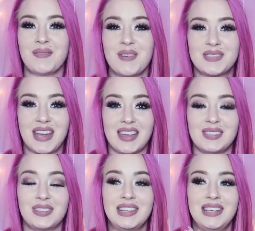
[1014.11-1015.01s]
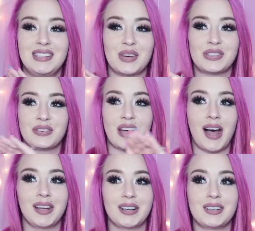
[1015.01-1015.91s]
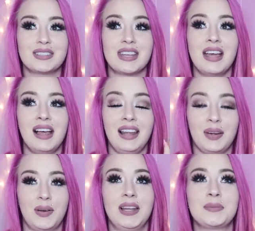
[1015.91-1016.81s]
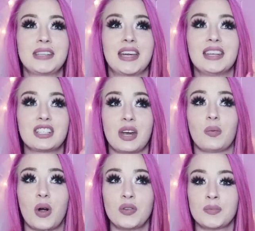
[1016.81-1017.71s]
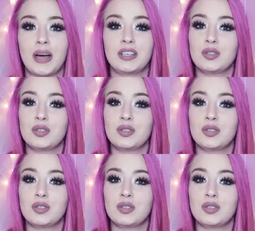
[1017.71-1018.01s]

I'm obsessed with the Dose of Colors liquid lipstick in the shade Rosebud.